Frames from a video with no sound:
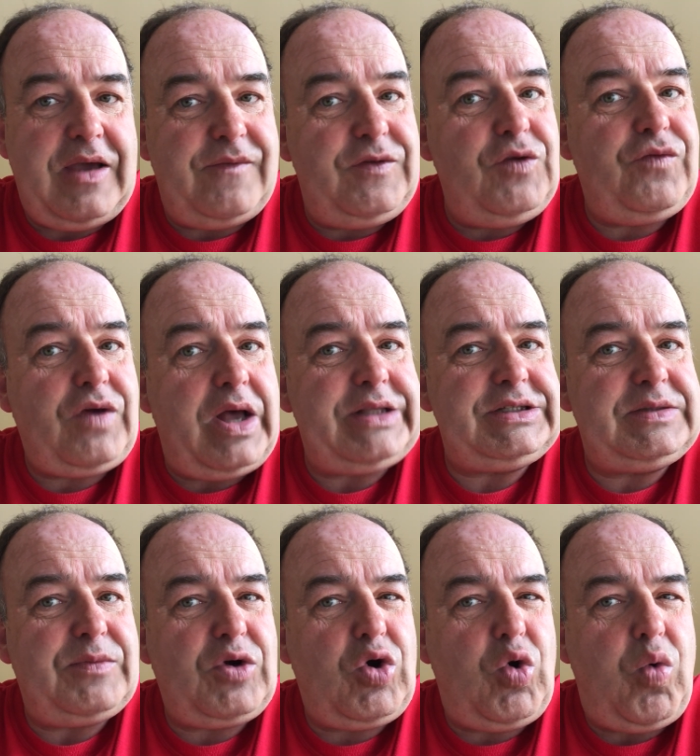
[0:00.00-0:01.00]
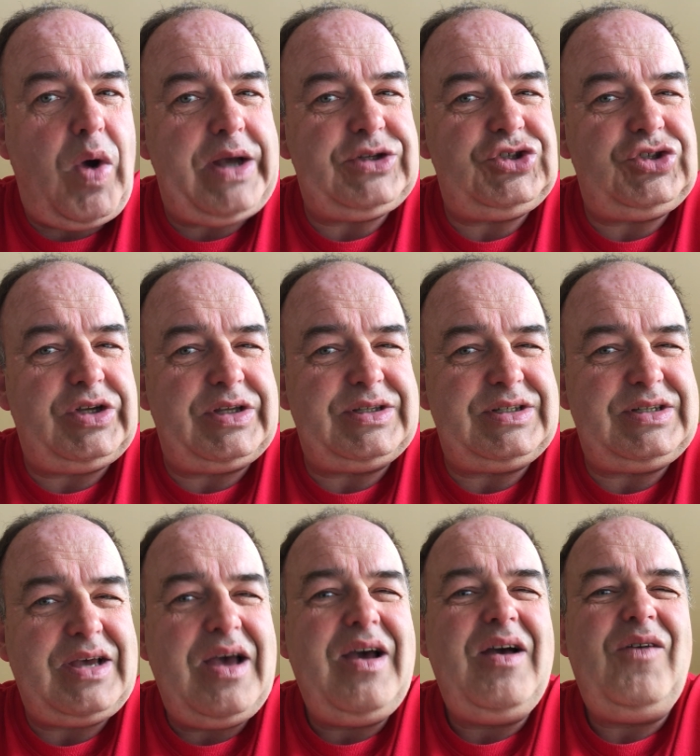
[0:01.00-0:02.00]
If you've got some questions,
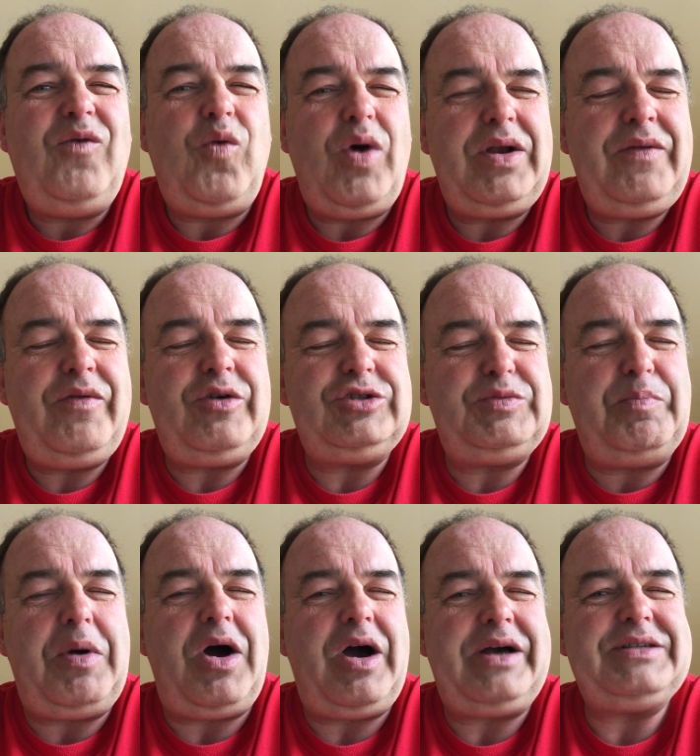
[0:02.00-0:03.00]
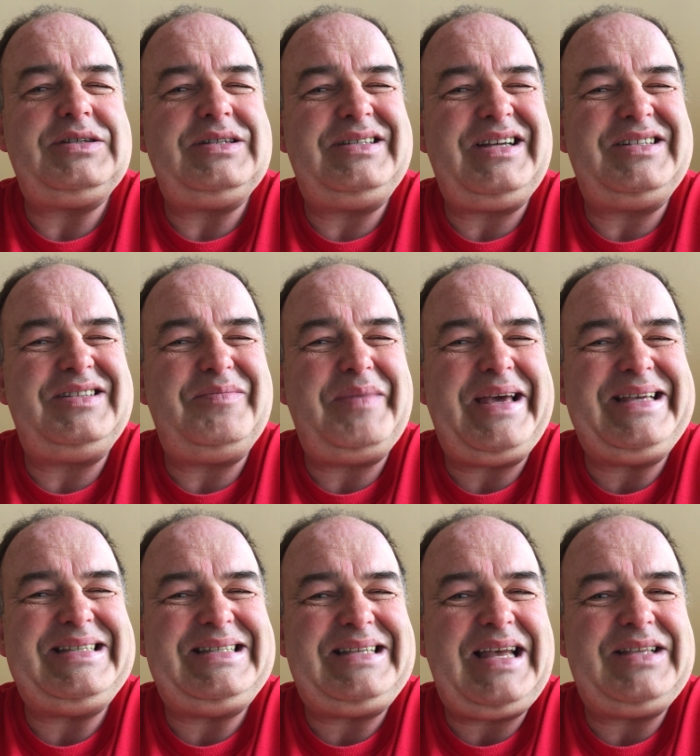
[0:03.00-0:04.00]
if one of those boxes doesn't
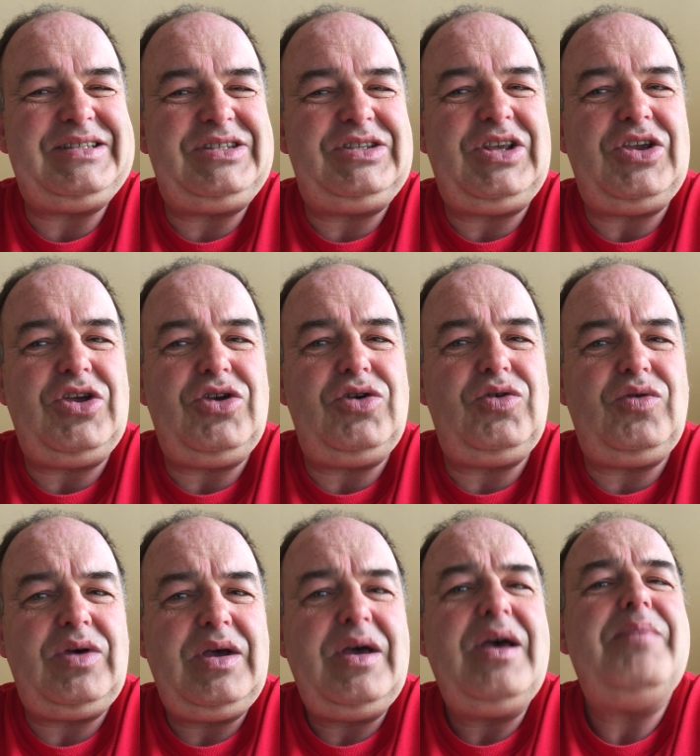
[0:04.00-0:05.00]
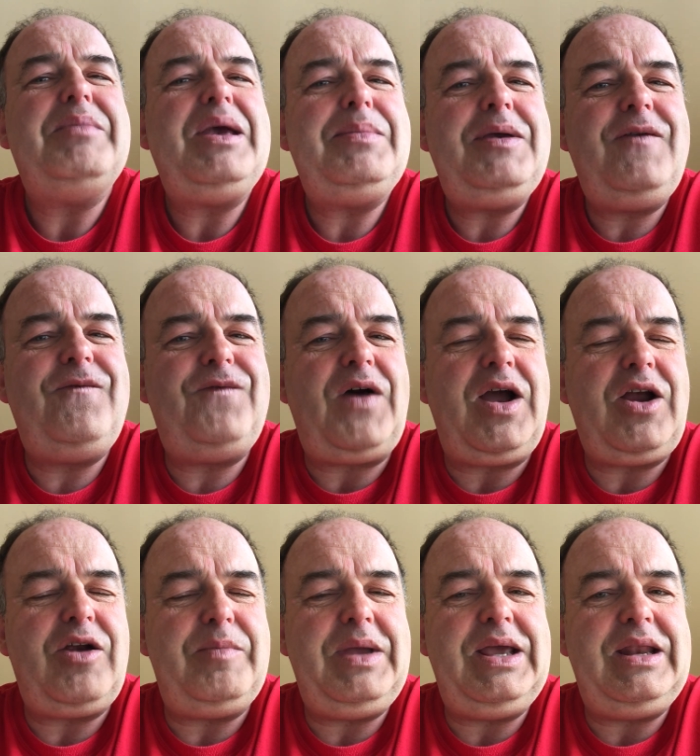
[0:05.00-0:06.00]
make sense to you, maybe
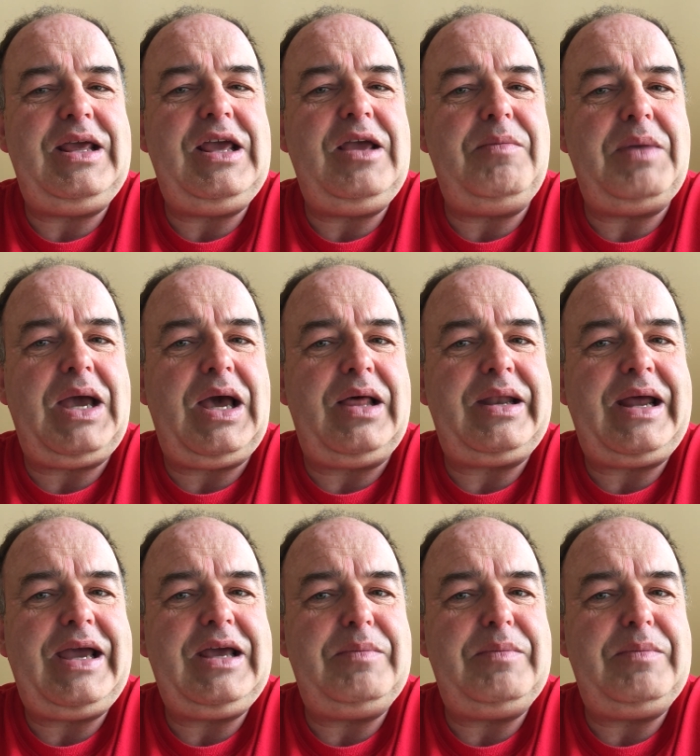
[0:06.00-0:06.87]
fire me an email and I